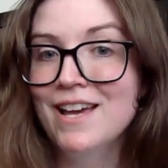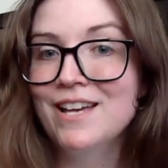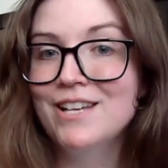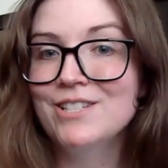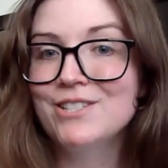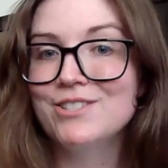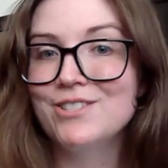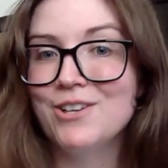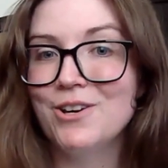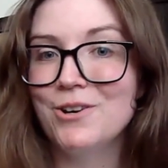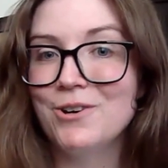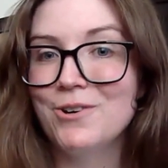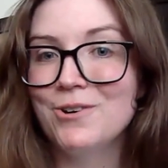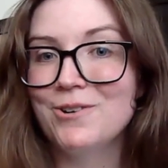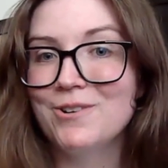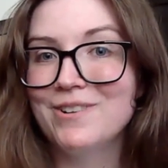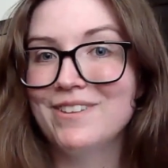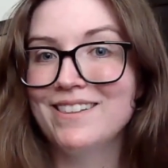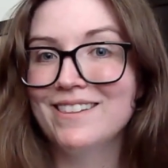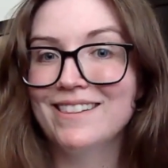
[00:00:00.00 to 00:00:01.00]

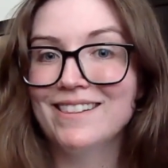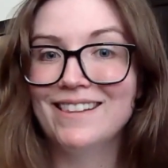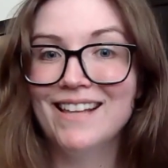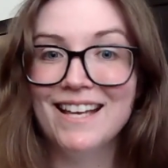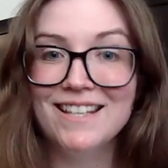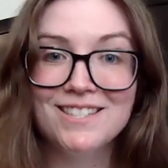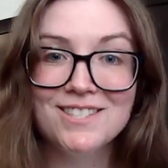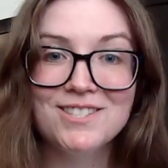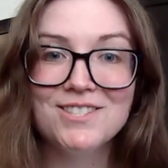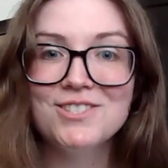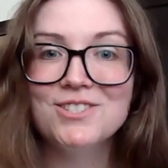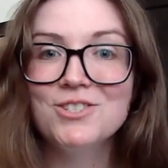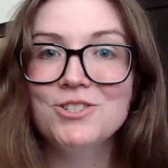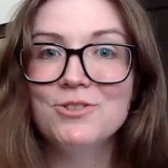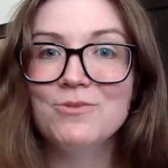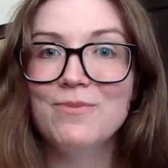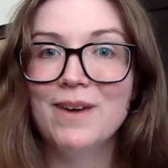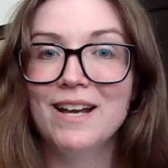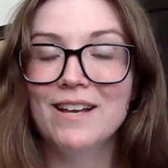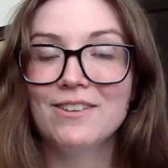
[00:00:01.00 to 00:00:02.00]
so let's do
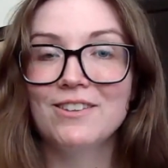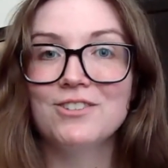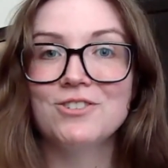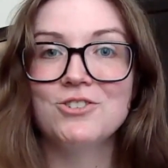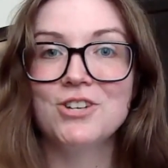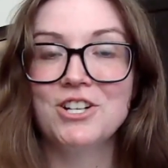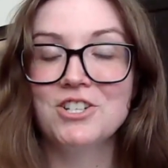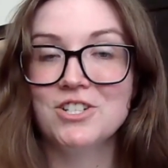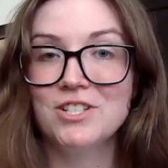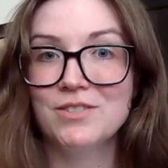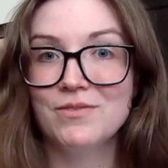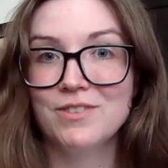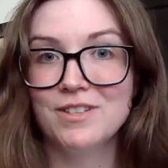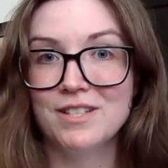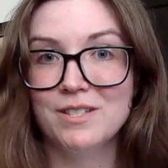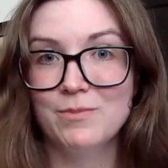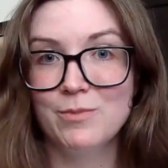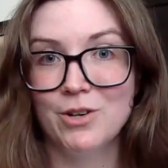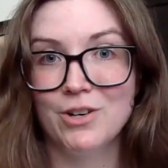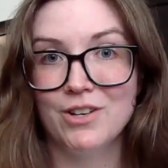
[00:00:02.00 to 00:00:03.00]
my illustrations for
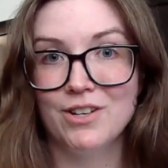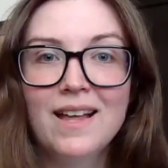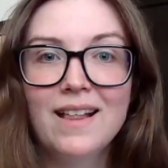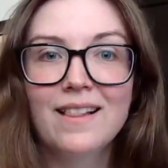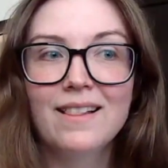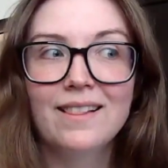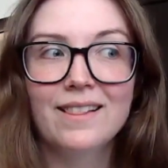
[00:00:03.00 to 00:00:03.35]
this book.